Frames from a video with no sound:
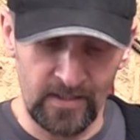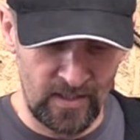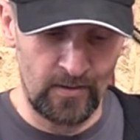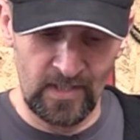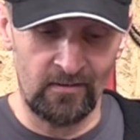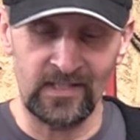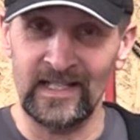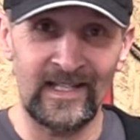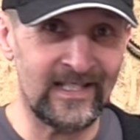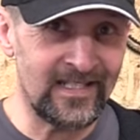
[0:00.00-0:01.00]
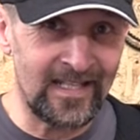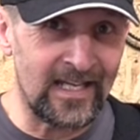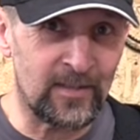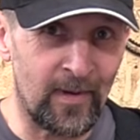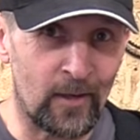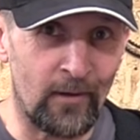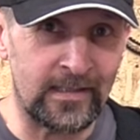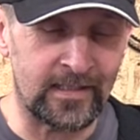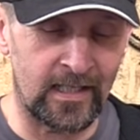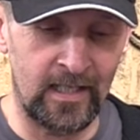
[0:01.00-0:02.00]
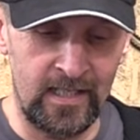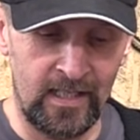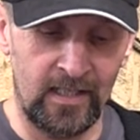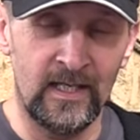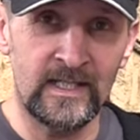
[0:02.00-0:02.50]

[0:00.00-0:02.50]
So seriously, there doesn't need to be a great deal in here.